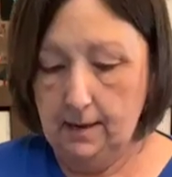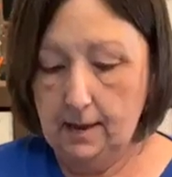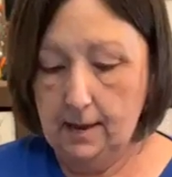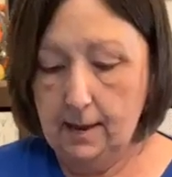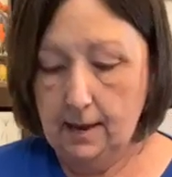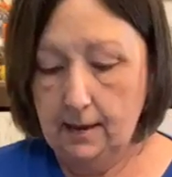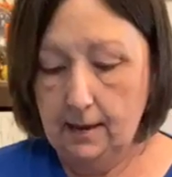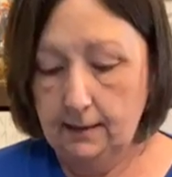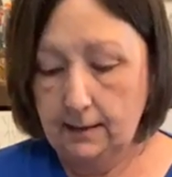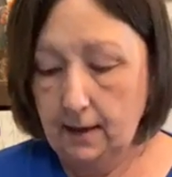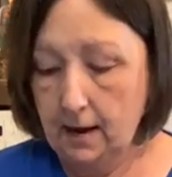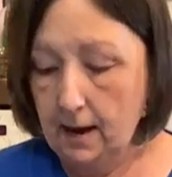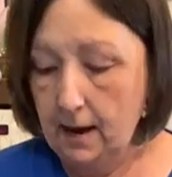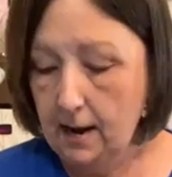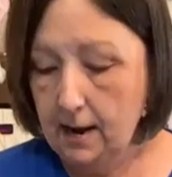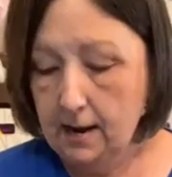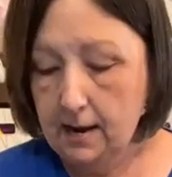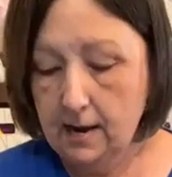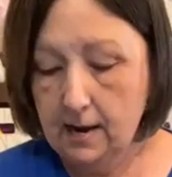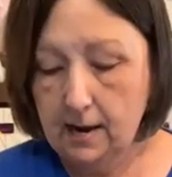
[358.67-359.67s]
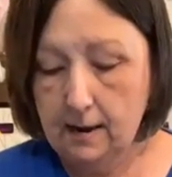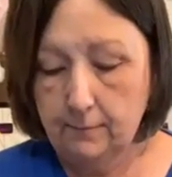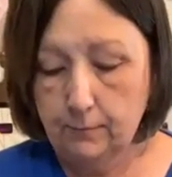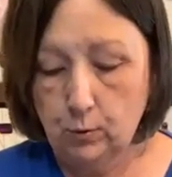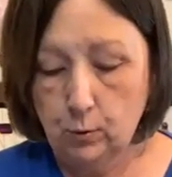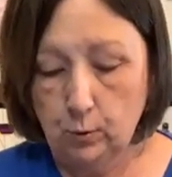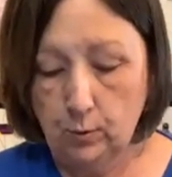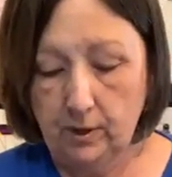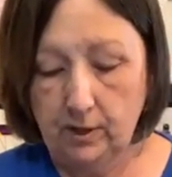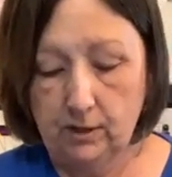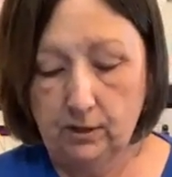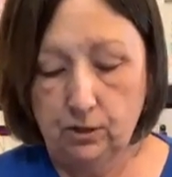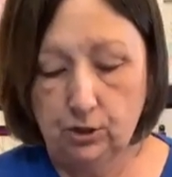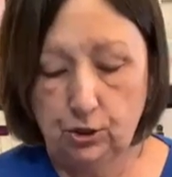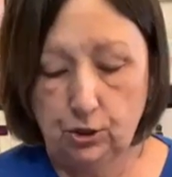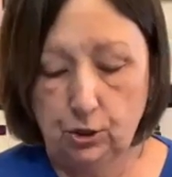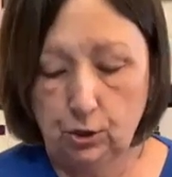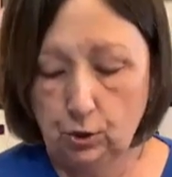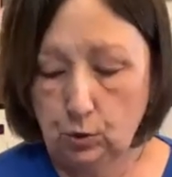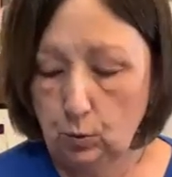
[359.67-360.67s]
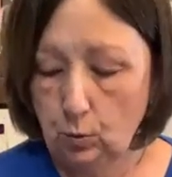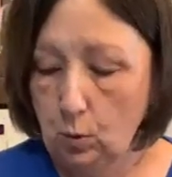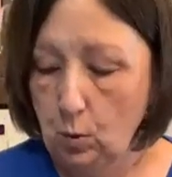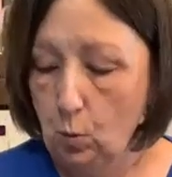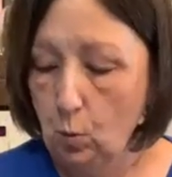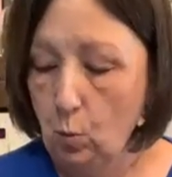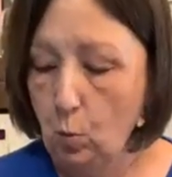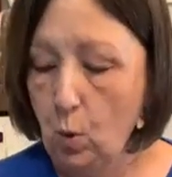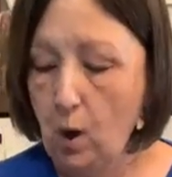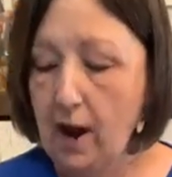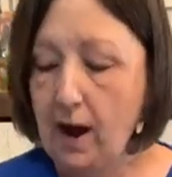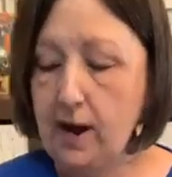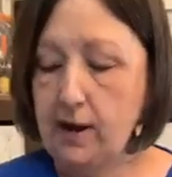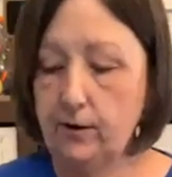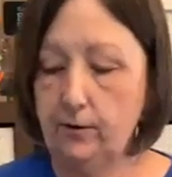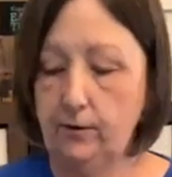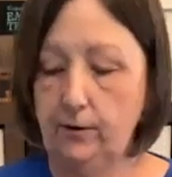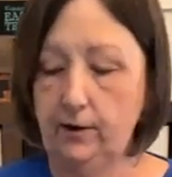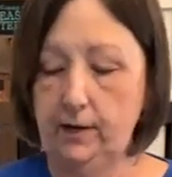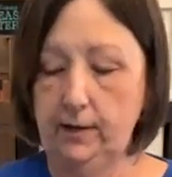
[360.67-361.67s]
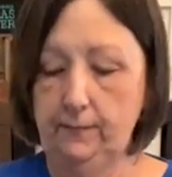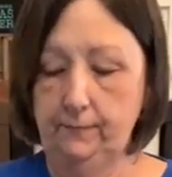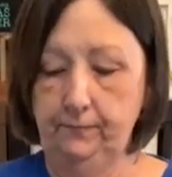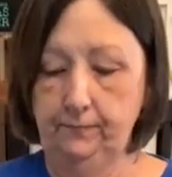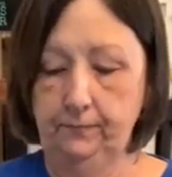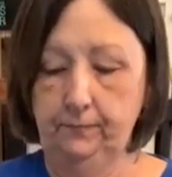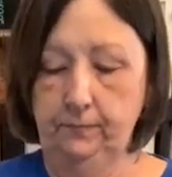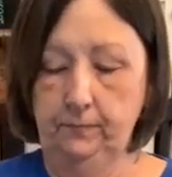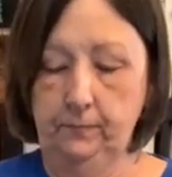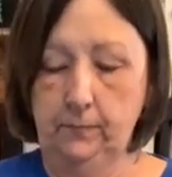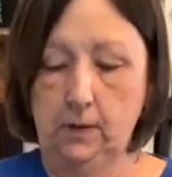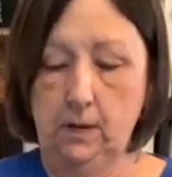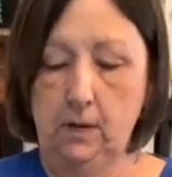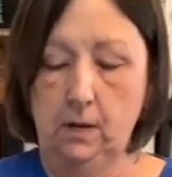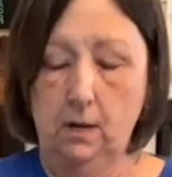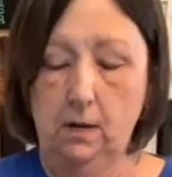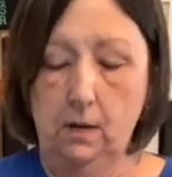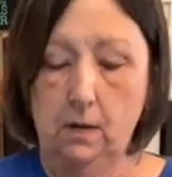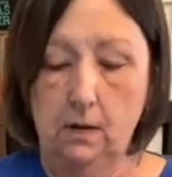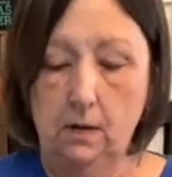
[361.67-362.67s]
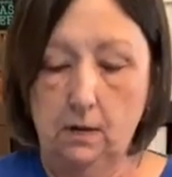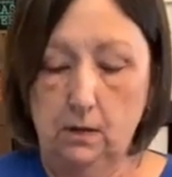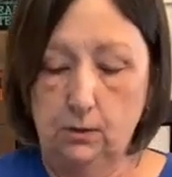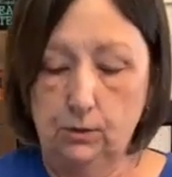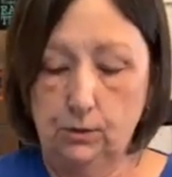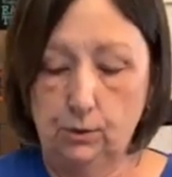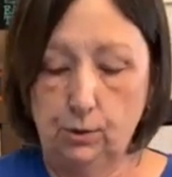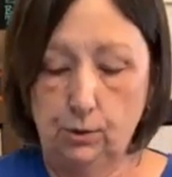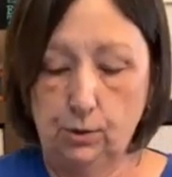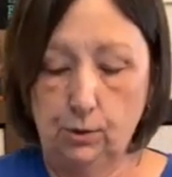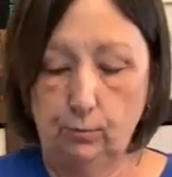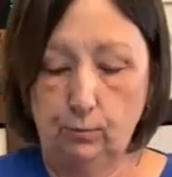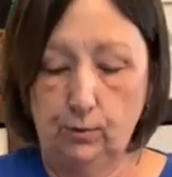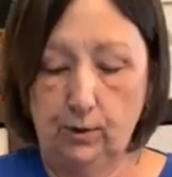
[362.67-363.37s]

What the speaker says: and I am going to wire it to the